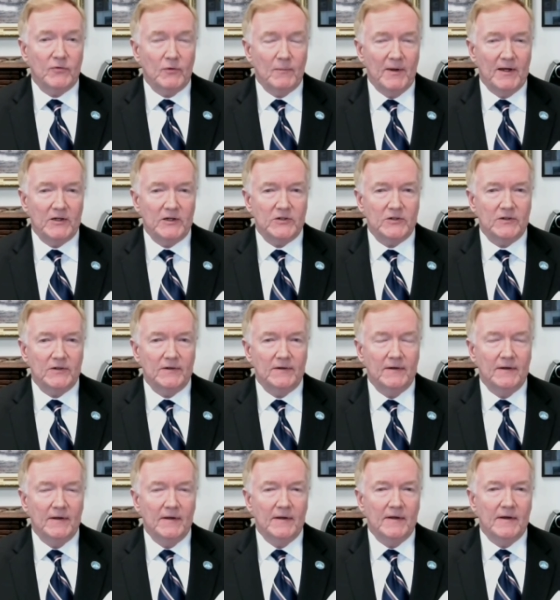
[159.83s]

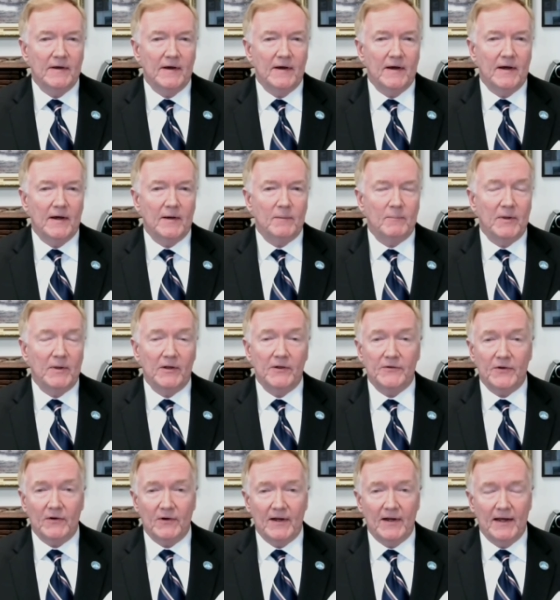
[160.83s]
information,
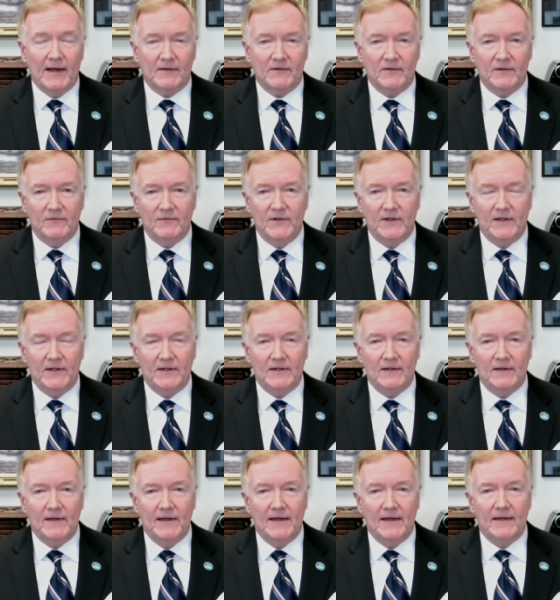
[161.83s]
military
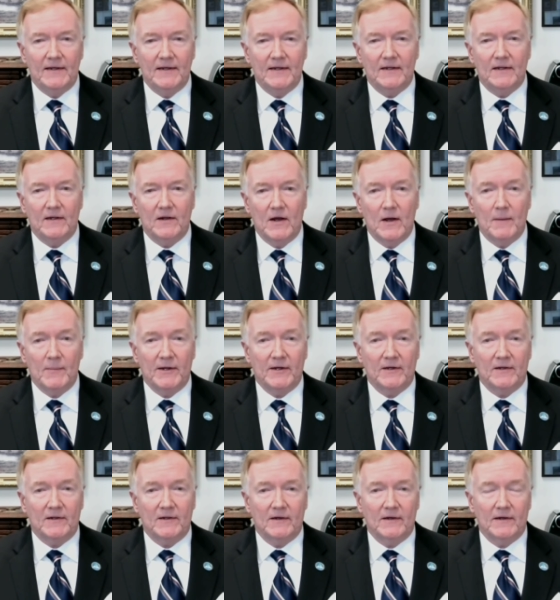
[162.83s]
activity, and
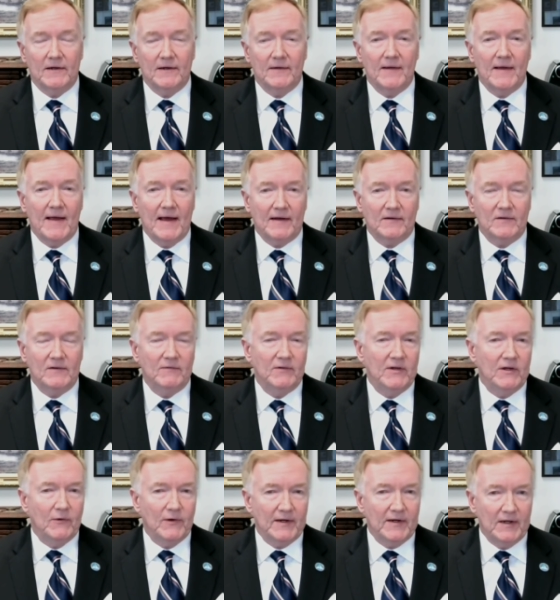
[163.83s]
economic
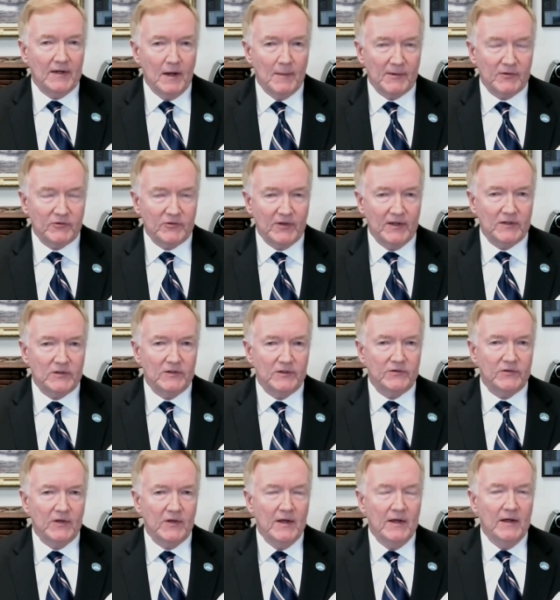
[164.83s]
activity or economic
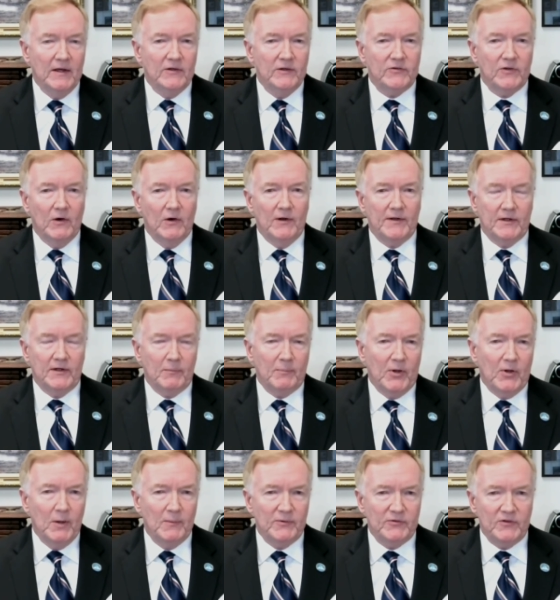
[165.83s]
sanctions. So on the
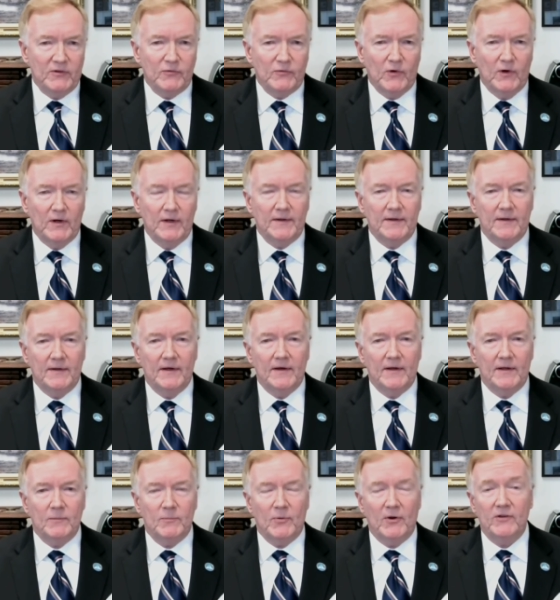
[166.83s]
diplomacy front,
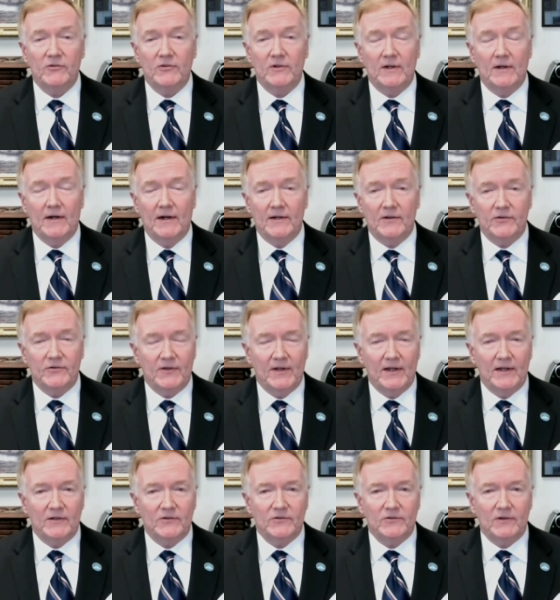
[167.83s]
the President of the United
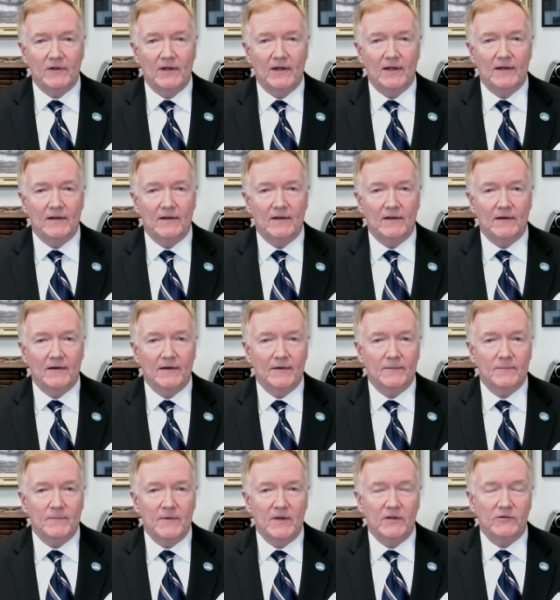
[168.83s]
States and
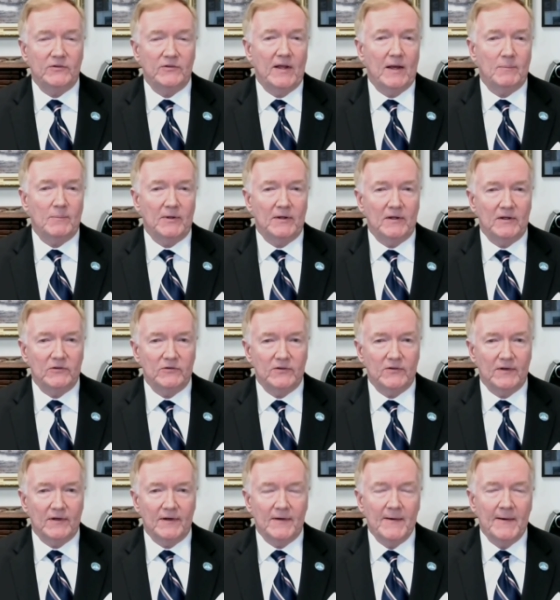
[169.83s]
his
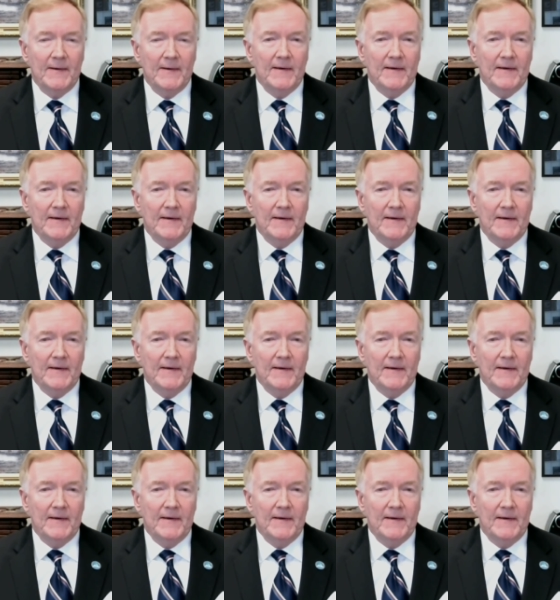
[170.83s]
deputies,